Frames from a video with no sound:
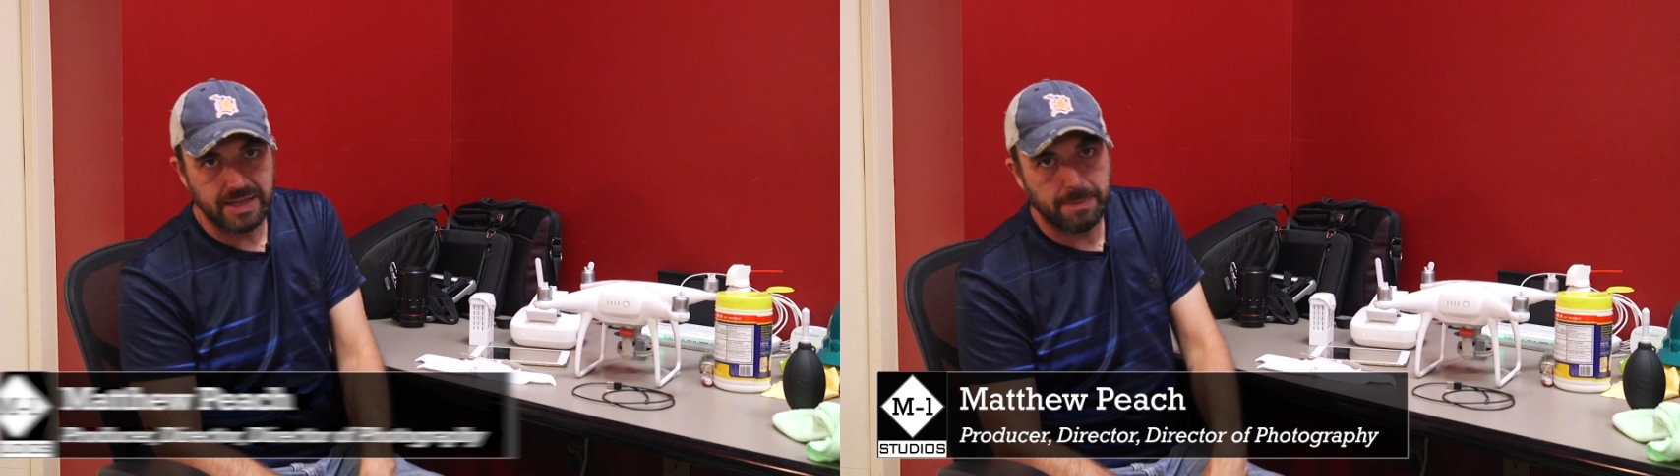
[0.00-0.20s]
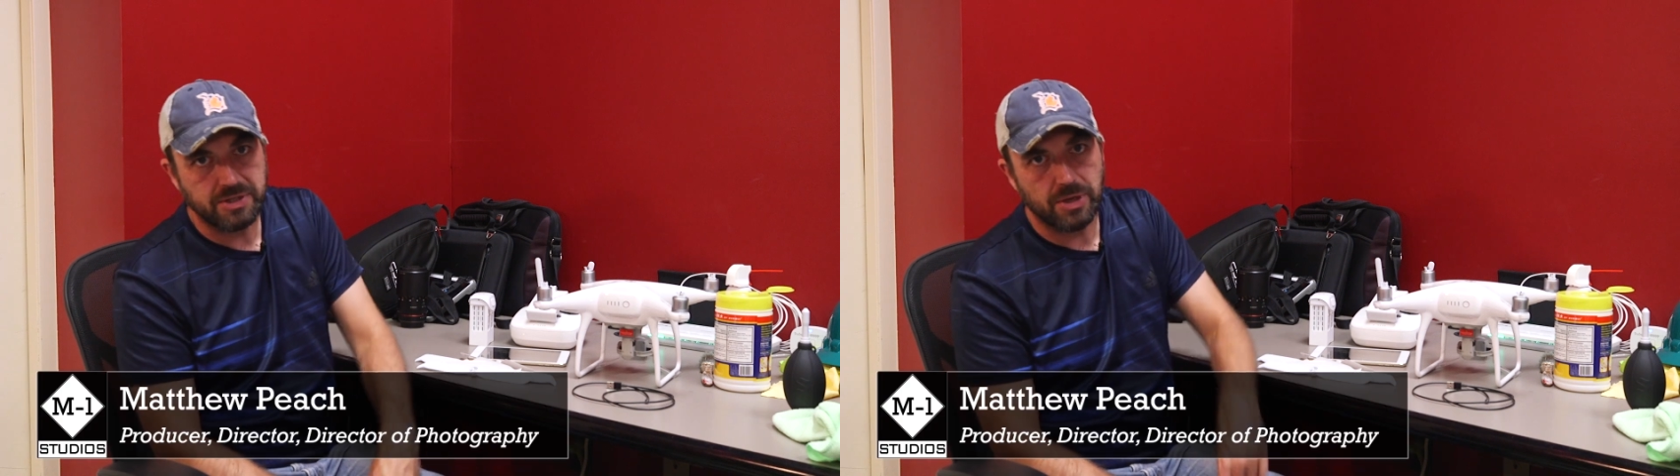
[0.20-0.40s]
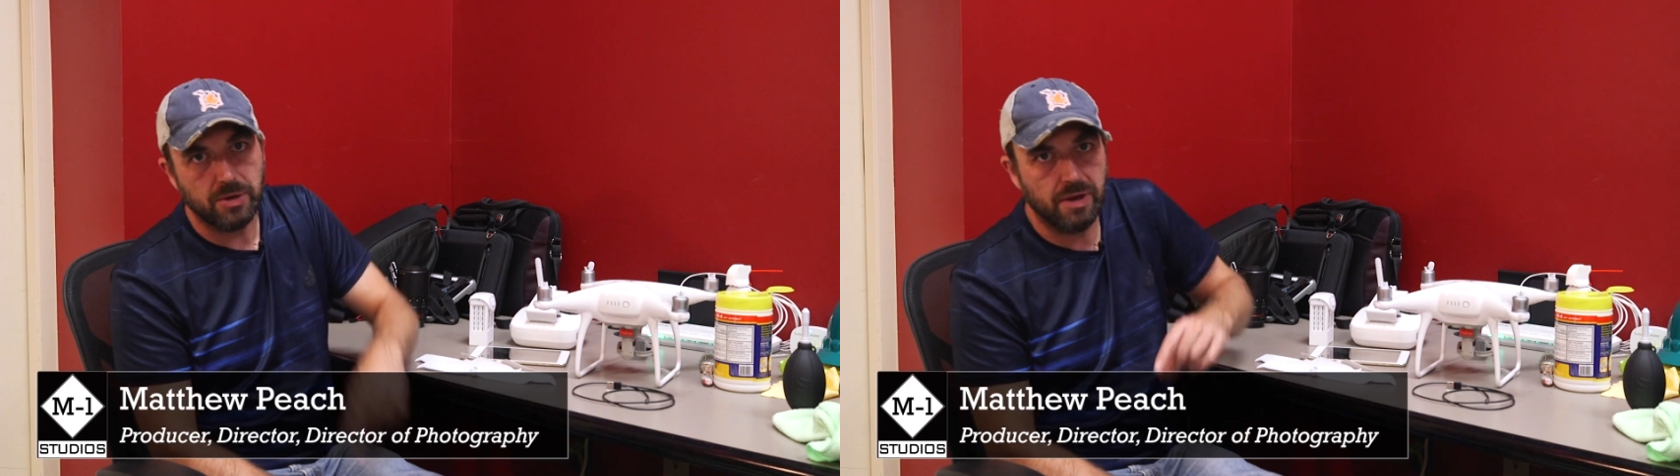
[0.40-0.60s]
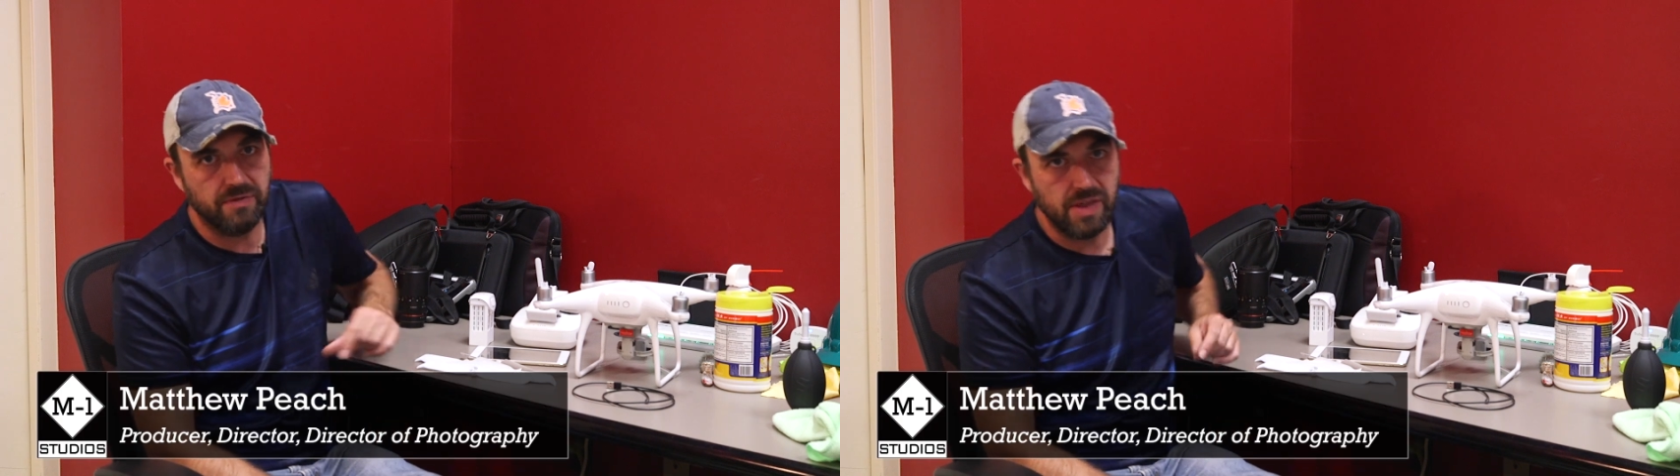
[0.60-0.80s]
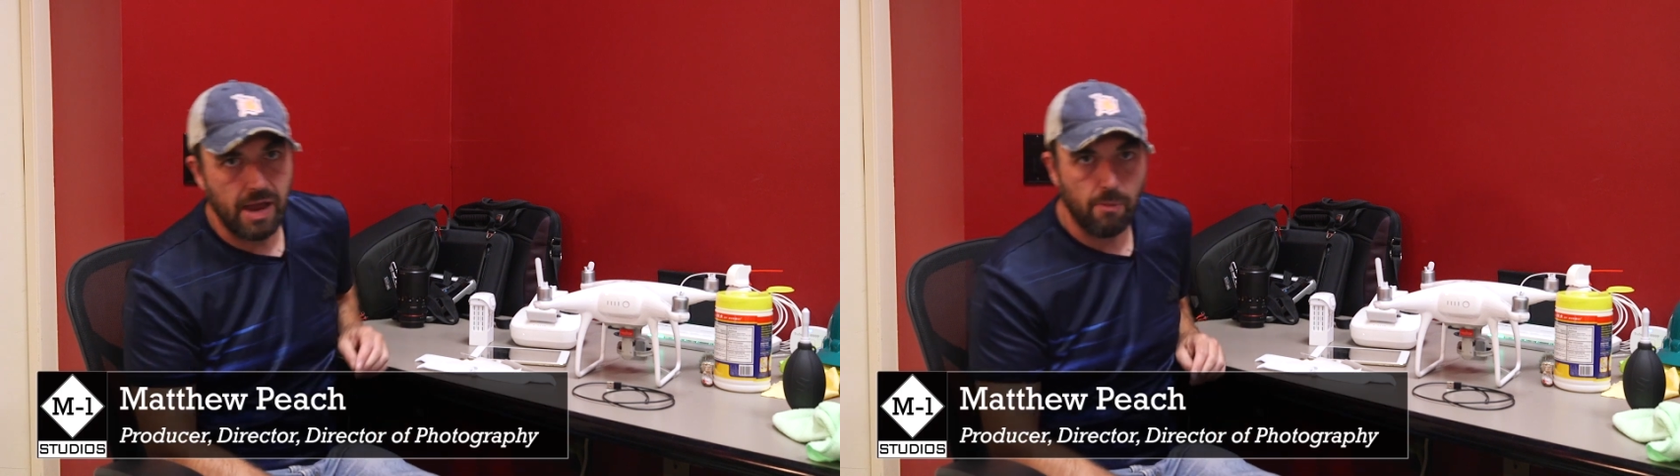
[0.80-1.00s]
episode
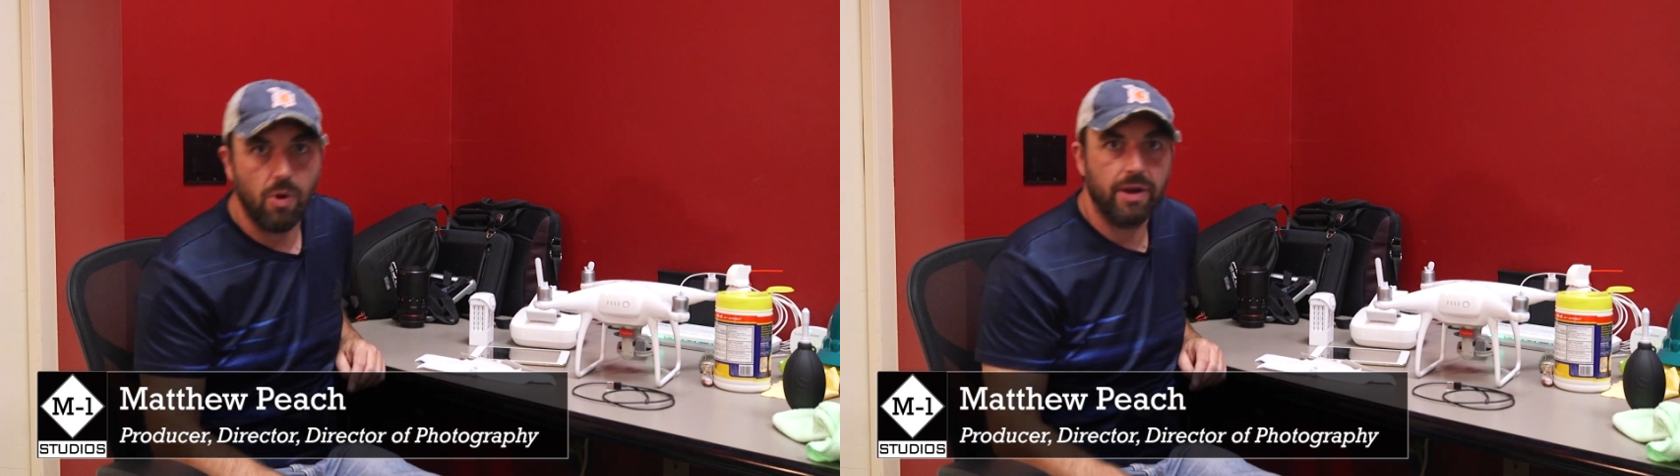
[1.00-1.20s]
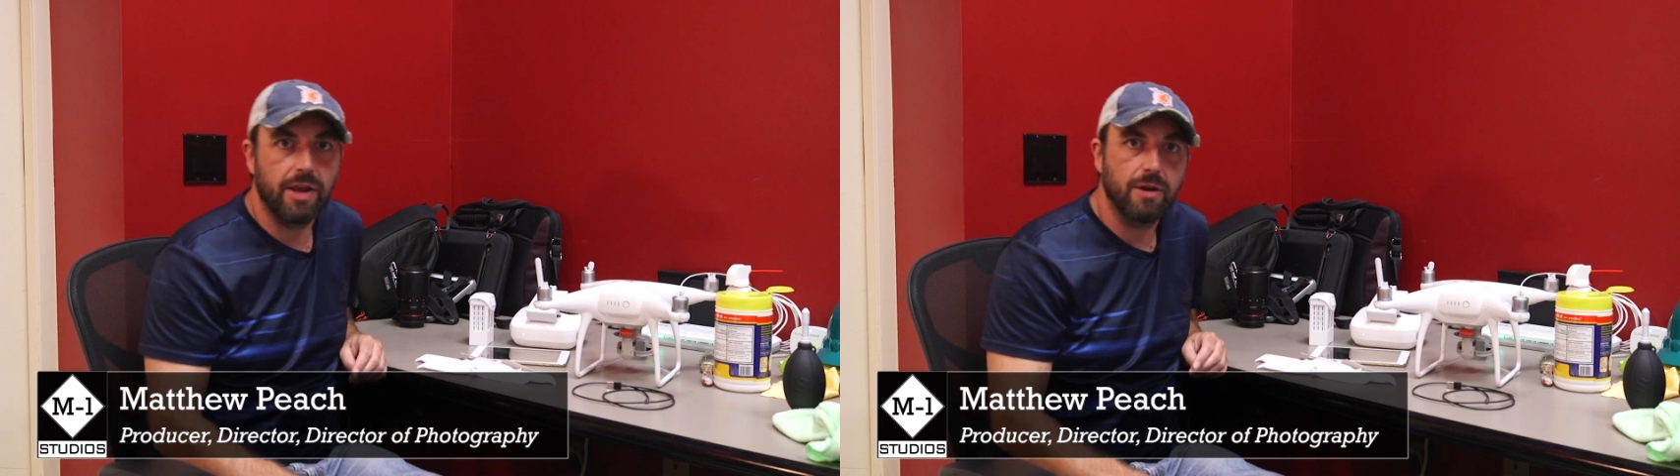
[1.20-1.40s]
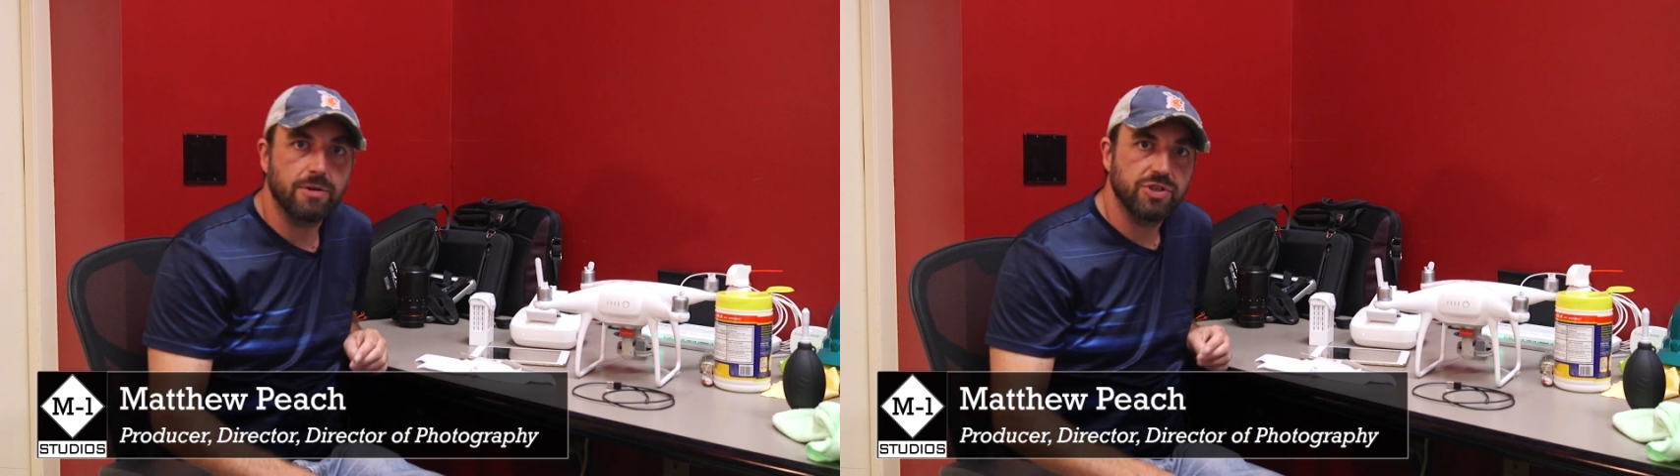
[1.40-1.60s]
of the M1 Gear